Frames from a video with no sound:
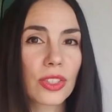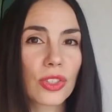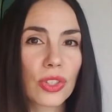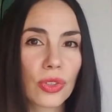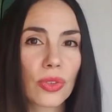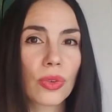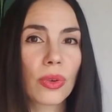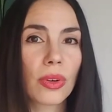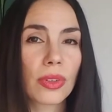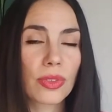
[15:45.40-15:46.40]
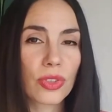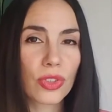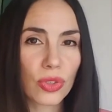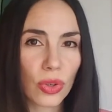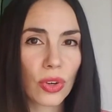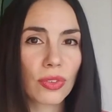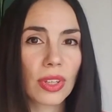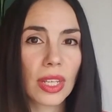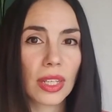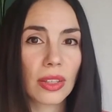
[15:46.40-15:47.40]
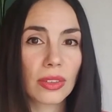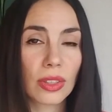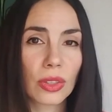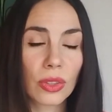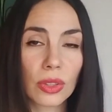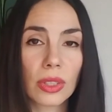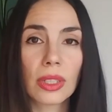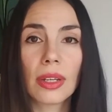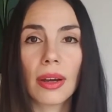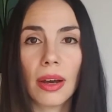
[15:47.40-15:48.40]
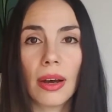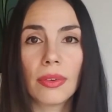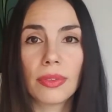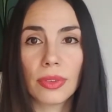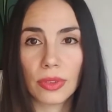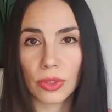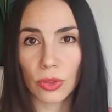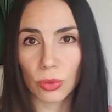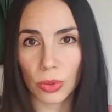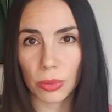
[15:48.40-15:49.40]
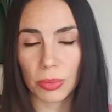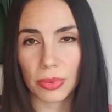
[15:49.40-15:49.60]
to serving the good of the group.